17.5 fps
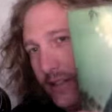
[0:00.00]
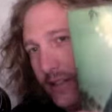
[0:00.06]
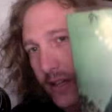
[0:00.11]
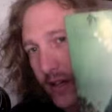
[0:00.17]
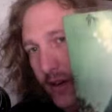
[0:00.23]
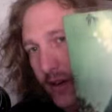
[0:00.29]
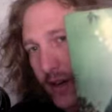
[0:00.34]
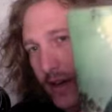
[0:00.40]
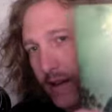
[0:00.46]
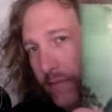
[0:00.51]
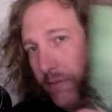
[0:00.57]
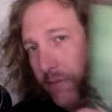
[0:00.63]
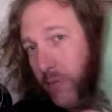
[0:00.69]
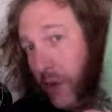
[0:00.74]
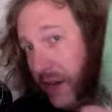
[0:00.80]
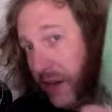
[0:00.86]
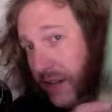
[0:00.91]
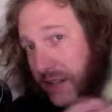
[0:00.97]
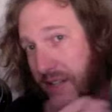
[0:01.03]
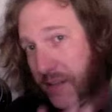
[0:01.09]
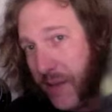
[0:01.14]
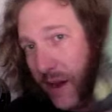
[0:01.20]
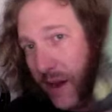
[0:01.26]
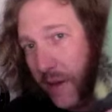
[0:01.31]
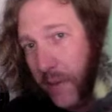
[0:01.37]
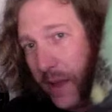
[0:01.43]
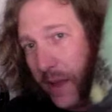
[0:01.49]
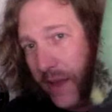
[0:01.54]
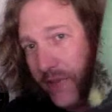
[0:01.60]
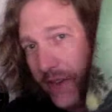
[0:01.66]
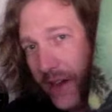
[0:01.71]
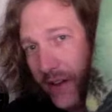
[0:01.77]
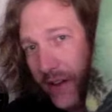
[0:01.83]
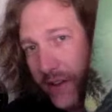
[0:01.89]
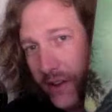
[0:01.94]
So when it does come out on black
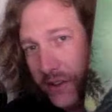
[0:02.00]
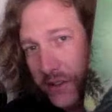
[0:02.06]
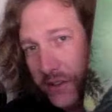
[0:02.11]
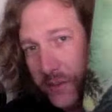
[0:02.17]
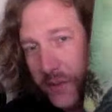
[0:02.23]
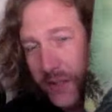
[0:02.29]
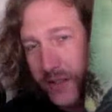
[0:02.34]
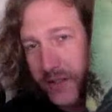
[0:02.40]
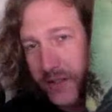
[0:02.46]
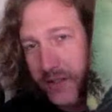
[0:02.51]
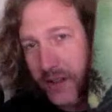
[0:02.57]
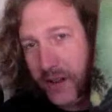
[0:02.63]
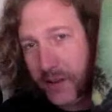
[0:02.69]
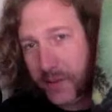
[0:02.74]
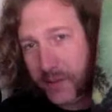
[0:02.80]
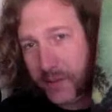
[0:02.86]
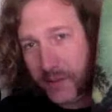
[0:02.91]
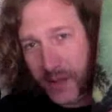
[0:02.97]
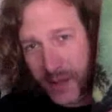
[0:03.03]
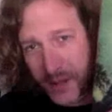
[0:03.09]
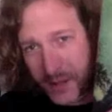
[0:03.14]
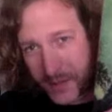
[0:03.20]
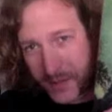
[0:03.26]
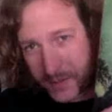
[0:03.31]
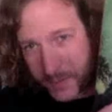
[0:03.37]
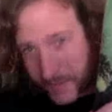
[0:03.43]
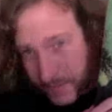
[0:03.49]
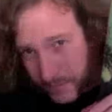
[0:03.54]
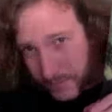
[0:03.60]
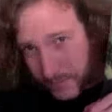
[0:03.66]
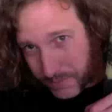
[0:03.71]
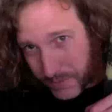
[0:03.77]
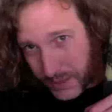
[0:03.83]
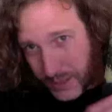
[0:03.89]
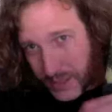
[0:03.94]
vinyl, you all should pick this up.
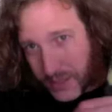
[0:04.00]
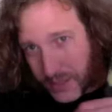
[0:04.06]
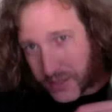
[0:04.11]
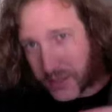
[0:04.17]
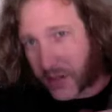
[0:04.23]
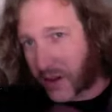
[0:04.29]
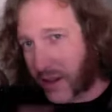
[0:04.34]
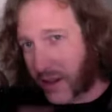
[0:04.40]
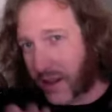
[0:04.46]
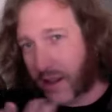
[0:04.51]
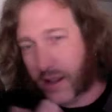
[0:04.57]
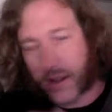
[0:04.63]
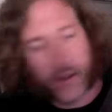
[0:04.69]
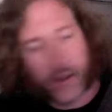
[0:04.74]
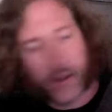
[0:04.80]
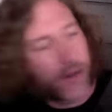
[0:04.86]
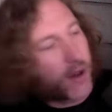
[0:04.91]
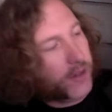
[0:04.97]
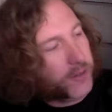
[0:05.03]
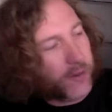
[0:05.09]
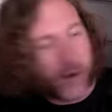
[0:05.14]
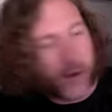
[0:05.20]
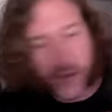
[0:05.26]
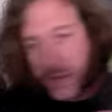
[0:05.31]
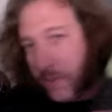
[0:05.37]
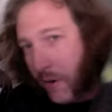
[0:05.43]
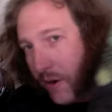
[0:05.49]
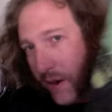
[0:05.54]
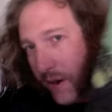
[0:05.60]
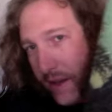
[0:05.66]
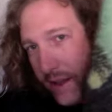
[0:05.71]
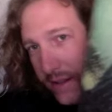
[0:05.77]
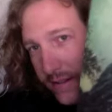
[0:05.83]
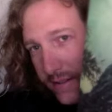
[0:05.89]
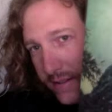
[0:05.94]
Just go to All Tomorrow's
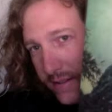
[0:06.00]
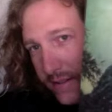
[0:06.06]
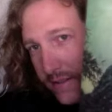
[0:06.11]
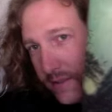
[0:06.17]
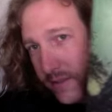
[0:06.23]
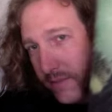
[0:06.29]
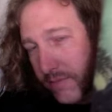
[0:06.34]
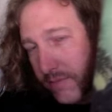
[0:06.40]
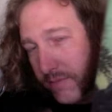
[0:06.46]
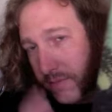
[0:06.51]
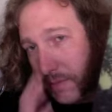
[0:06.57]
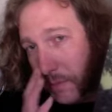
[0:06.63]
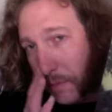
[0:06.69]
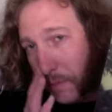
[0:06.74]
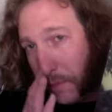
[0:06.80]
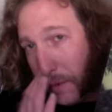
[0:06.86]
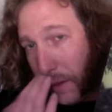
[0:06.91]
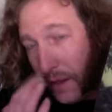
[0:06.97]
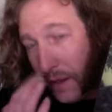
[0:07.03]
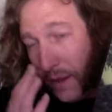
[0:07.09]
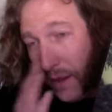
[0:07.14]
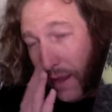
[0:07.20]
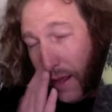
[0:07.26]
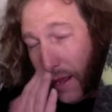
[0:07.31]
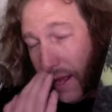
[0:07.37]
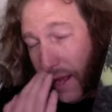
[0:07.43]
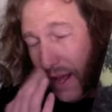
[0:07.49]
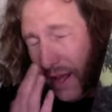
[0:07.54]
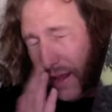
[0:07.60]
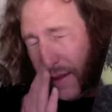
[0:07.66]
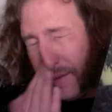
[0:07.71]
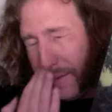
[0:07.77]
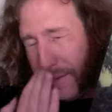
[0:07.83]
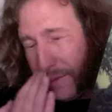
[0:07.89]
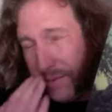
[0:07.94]
Parties
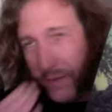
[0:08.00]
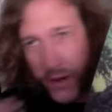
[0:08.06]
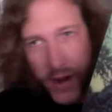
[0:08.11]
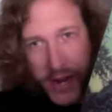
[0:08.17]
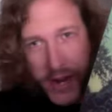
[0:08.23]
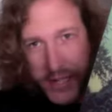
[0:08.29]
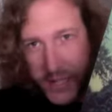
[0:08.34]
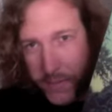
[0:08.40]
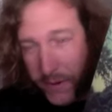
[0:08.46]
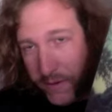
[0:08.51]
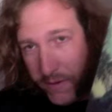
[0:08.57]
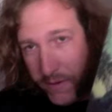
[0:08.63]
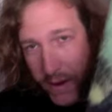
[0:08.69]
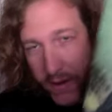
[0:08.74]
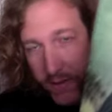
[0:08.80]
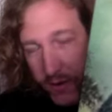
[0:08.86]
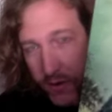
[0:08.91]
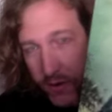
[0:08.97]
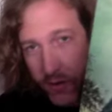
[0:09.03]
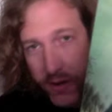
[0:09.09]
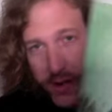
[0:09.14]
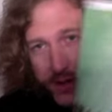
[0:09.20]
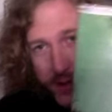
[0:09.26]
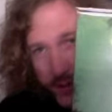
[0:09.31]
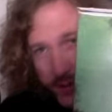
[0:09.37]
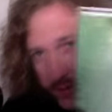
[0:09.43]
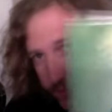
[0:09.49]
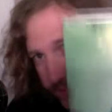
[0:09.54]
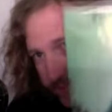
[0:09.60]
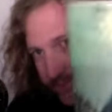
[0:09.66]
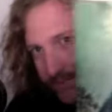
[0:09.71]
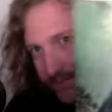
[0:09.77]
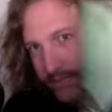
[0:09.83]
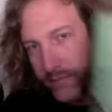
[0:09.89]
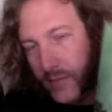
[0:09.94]
or ATP Recordings.
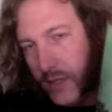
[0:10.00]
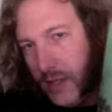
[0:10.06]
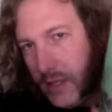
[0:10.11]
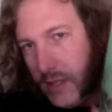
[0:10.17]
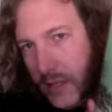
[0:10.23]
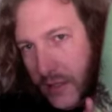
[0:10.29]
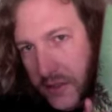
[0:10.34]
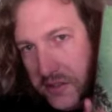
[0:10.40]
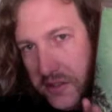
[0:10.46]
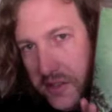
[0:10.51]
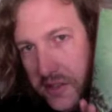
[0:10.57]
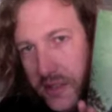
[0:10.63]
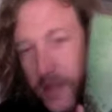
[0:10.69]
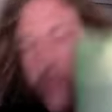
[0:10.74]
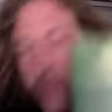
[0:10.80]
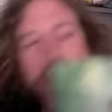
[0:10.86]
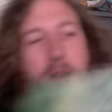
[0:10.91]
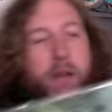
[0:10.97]
Just look them